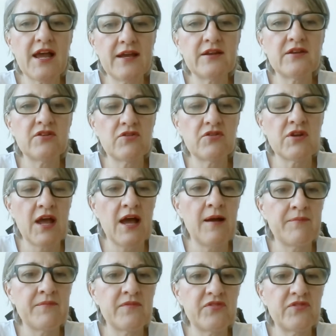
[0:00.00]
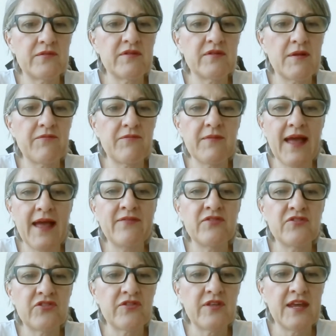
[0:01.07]
and
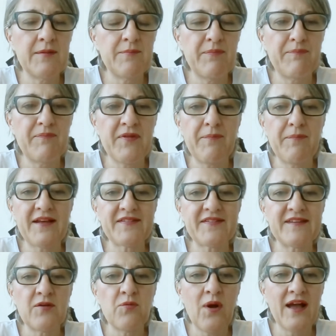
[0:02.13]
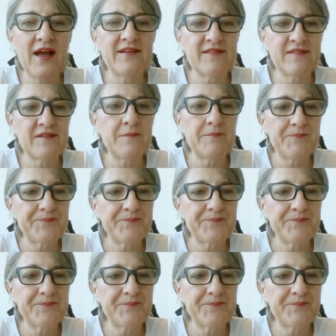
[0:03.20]
end the plastic waste.